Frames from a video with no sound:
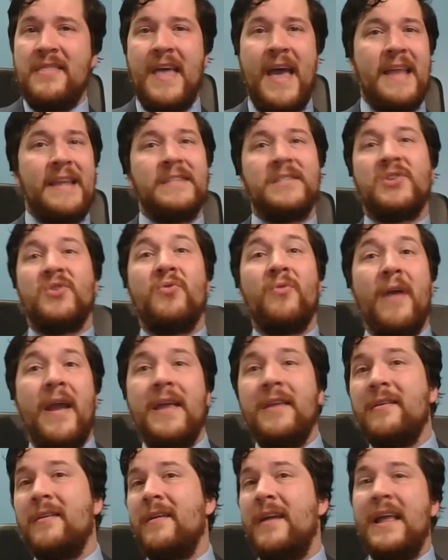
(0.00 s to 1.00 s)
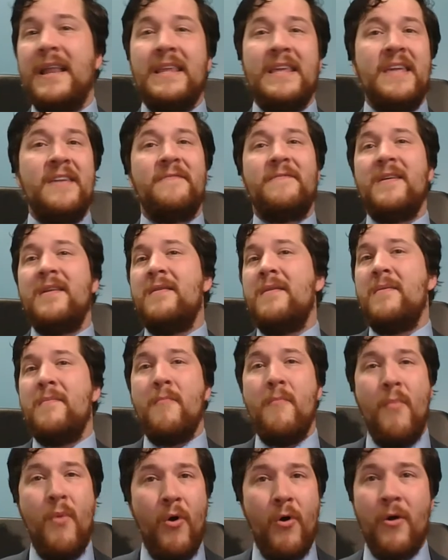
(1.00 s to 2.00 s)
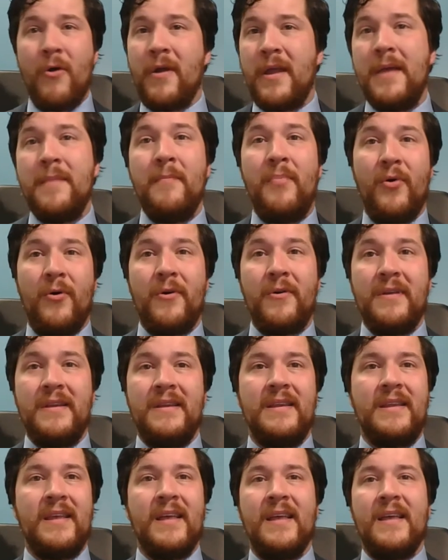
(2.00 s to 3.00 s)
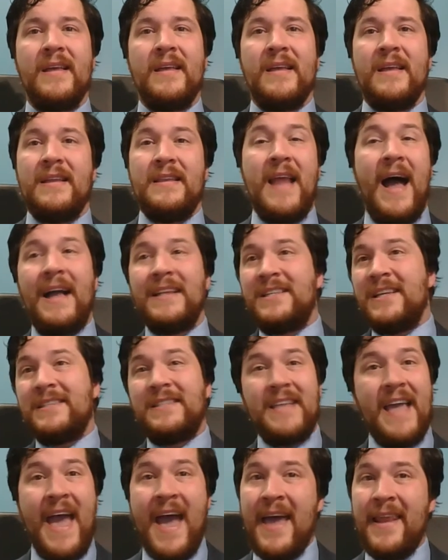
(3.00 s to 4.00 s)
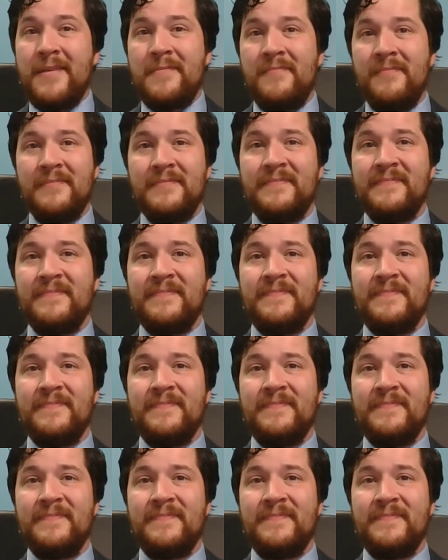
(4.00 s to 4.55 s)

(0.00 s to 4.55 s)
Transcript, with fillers: that is greater and even more important, not just to Adam,